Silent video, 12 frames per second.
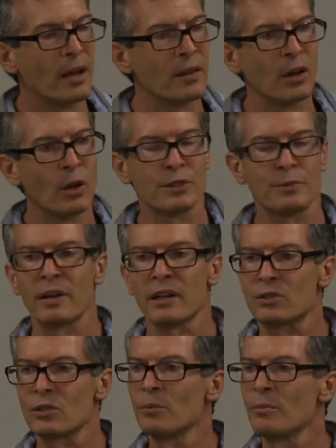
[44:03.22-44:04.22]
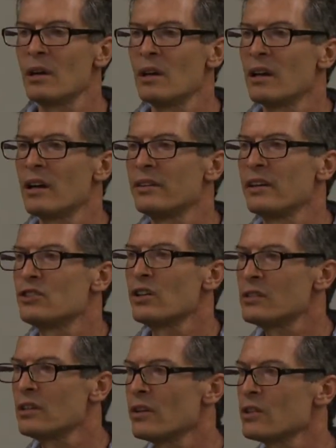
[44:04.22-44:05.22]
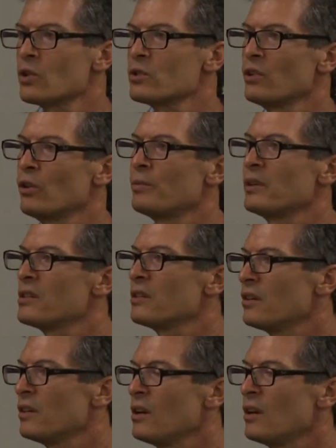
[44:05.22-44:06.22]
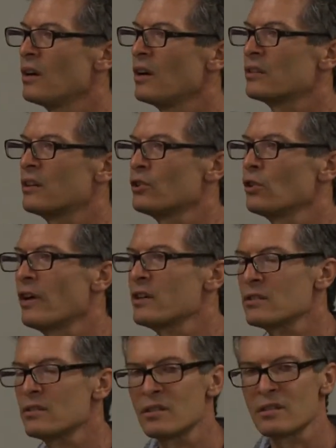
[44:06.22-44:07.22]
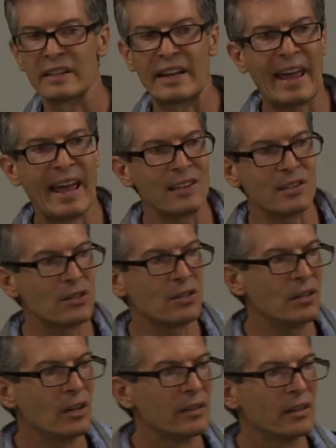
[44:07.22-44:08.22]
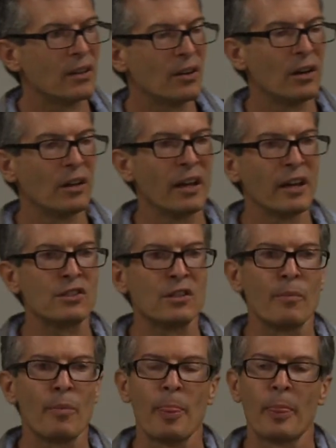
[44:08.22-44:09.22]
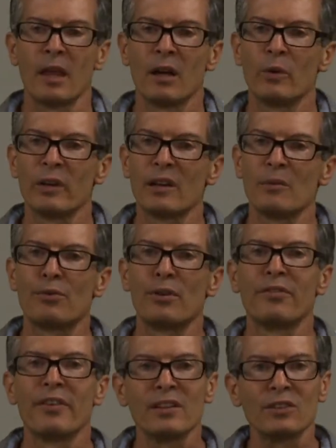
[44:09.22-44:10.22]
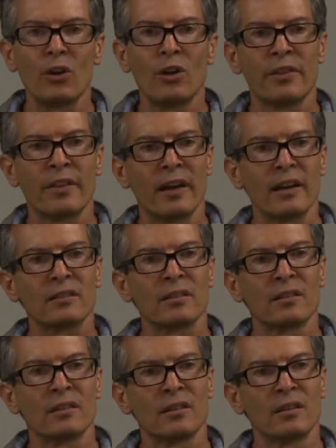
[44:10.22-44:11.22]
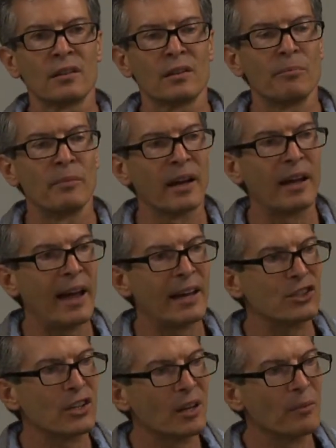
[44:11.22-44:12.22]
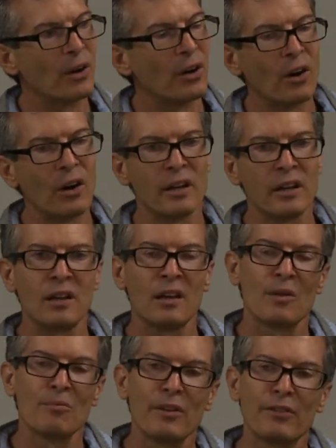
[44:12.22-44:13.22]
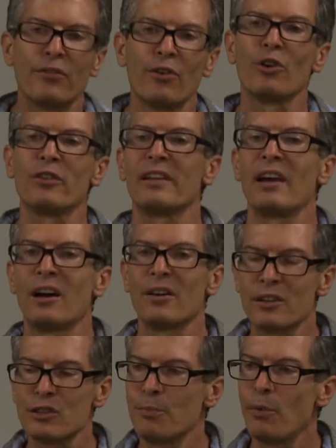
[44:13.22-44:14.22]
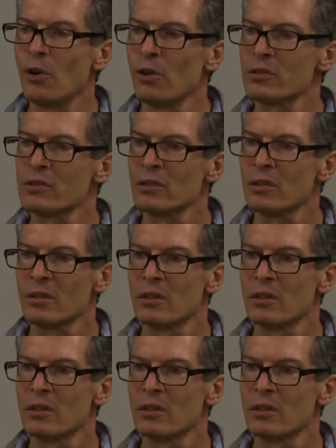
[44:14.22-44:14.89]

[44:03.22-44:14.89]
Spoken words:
and the whole spectrum and digestive issues and obesity and cardiovascular disease and cancer in early age. We can prevent all that by catching them early before they are exposed